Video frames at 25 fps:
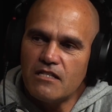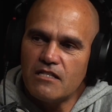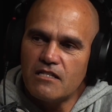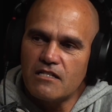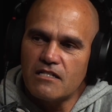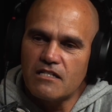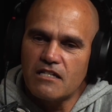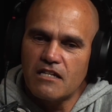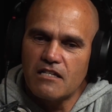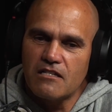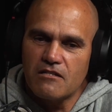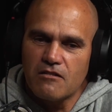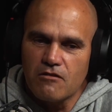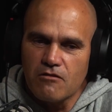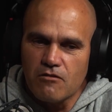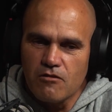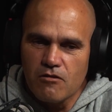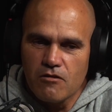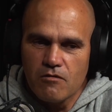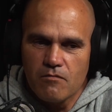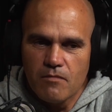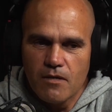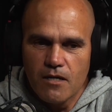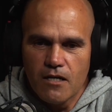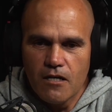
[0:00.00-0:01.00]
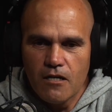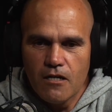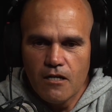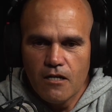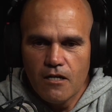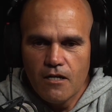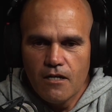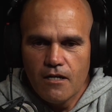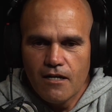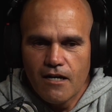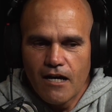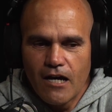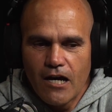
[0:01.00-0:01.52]
the sense of humour,
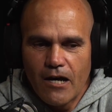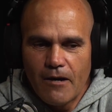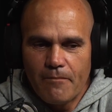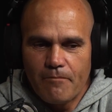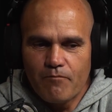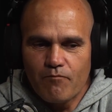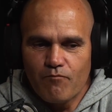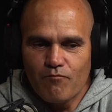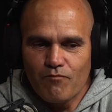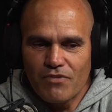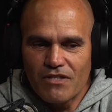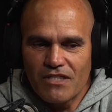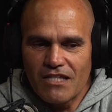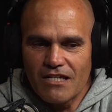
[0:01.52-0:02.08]
but